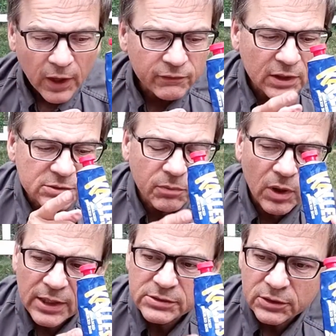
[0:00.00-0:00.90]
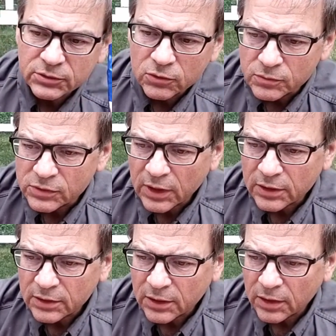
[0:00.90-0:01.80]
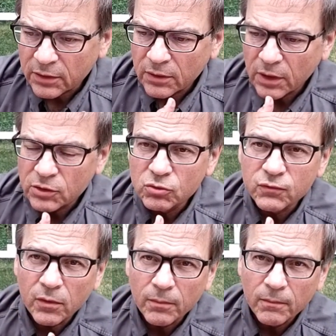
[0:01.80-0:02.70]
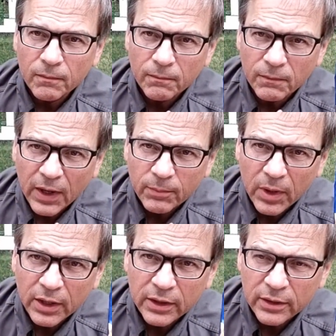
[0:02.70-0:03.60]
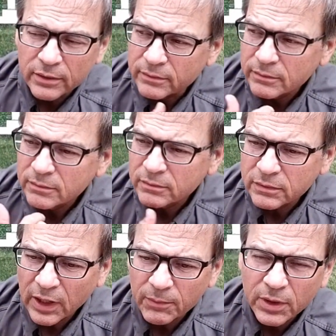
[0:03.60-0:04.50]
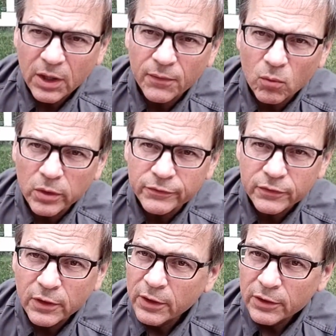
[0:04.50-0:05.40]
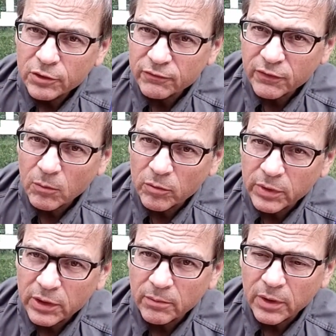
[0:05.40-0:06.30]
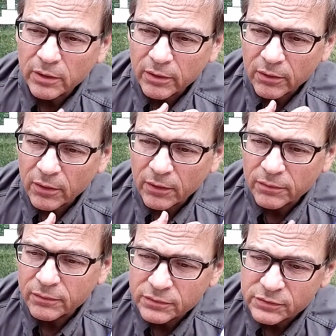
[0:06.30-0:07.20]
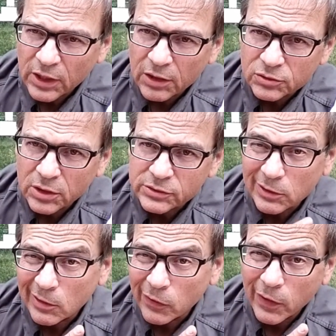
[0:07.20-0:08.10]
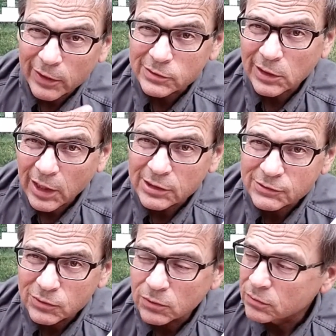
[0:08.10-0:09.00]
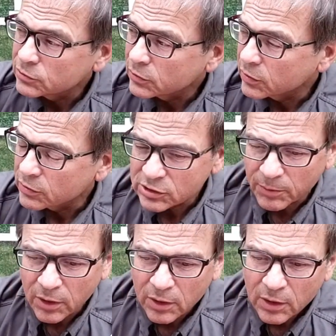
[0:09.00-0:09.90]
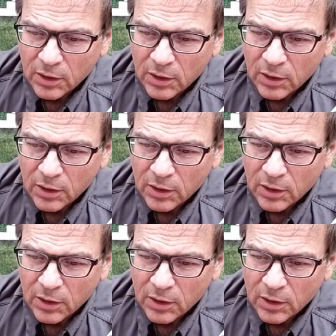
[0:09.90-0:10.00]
I've got some plastic tubes that I use for backpacking and camping out in the woods. You can fill them with peanut butter or salad dressing. Oh, that doesn't last too good in summer.